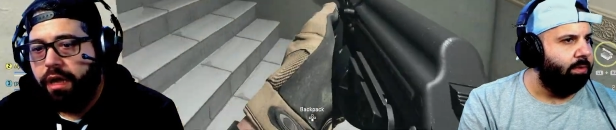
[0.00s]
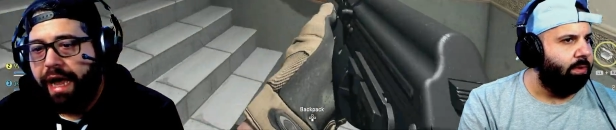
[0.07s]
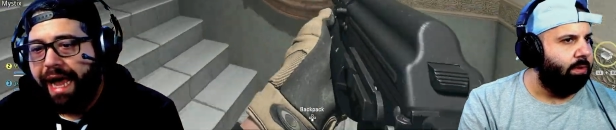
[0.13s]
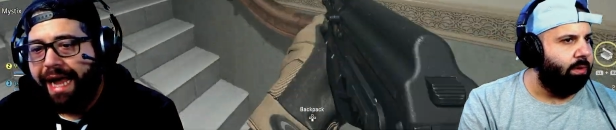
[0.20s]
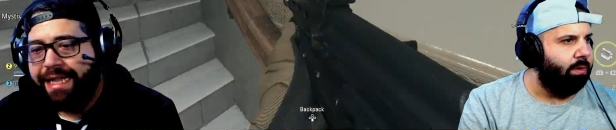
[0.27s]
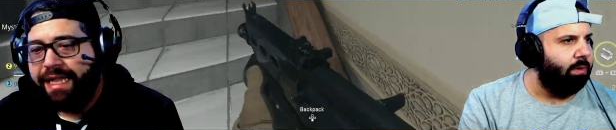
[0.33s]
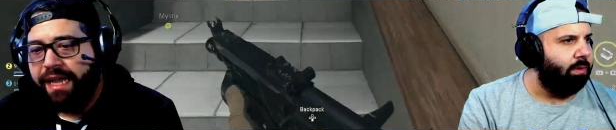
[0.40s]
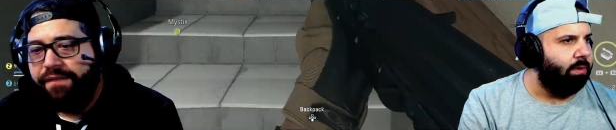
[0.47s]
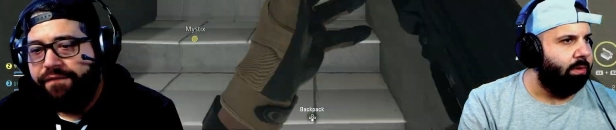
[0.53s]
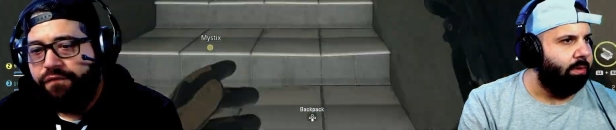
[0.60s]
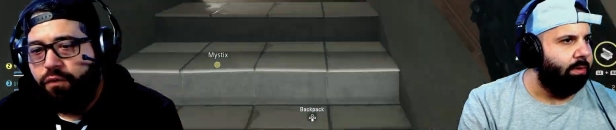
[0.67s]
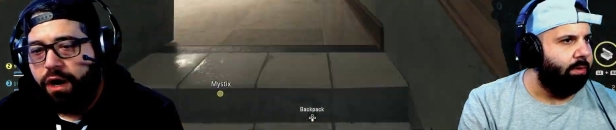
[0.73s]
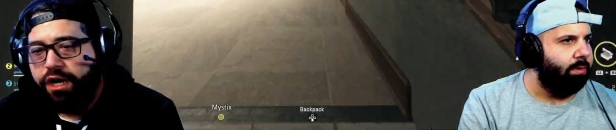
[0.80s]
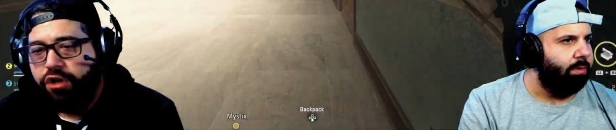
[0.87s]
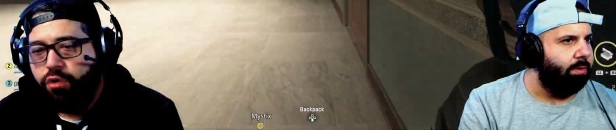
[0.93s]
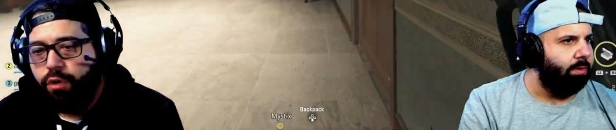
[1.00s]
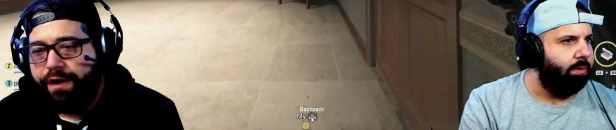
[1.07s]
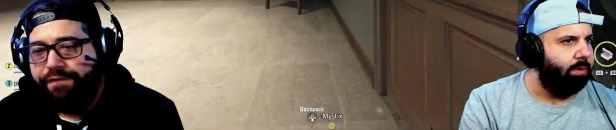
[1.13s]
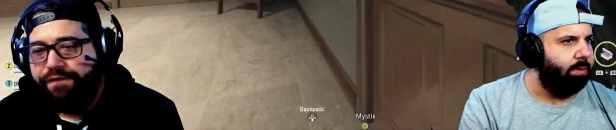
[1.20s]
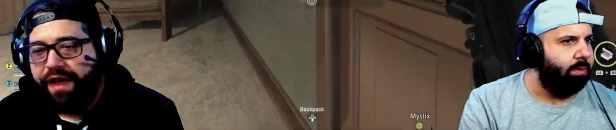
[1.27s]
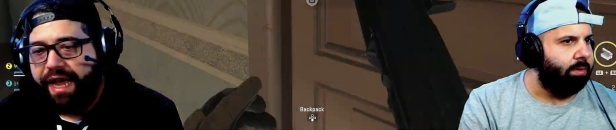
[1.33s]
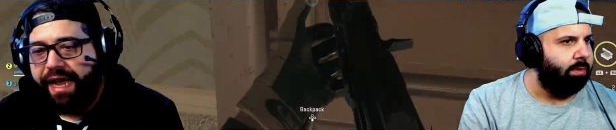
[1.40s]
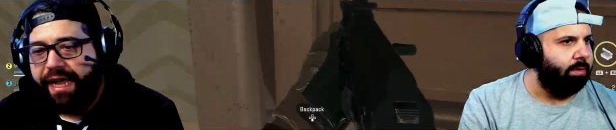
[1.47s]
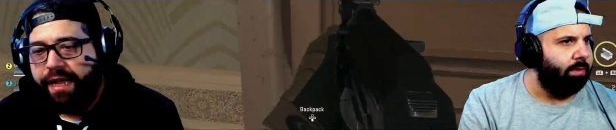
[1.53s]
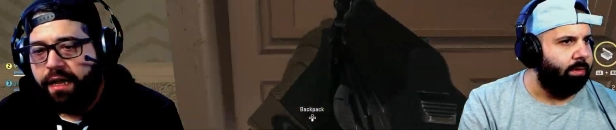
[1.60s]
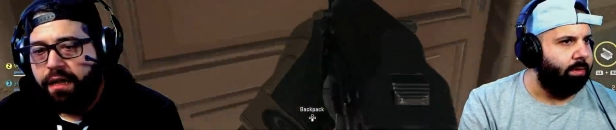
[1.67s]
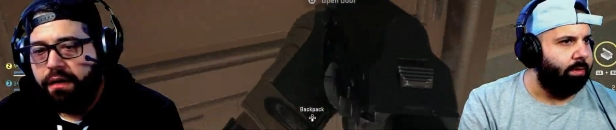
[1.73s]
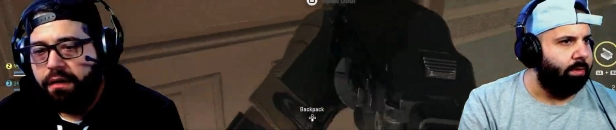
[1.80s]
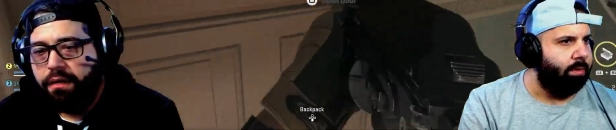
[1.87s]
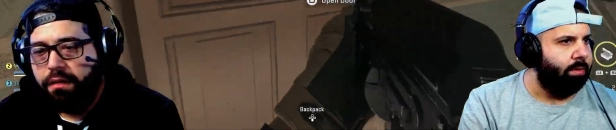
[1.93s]
Speaker 1: active one UAV,
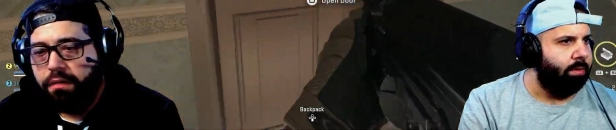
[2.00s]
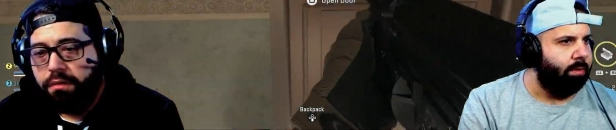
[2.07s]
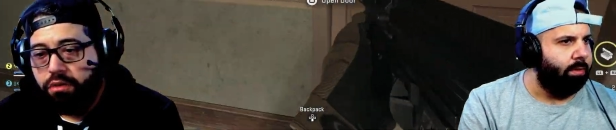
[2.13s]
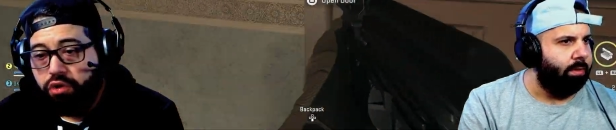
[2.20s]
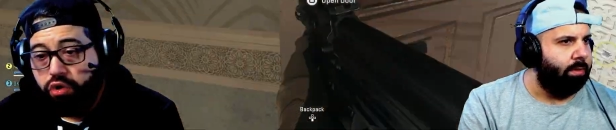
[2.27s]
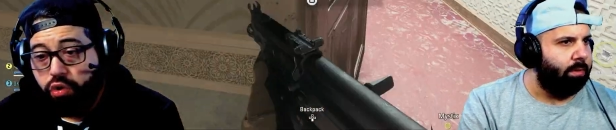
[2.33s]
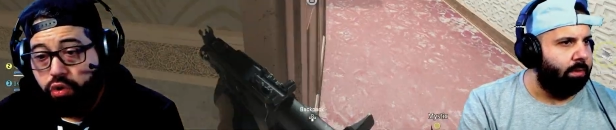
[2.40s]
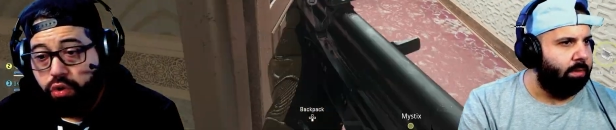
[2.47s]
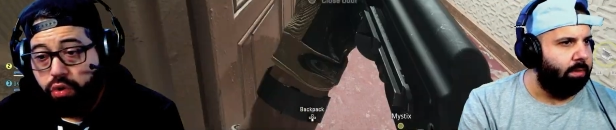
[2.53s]
U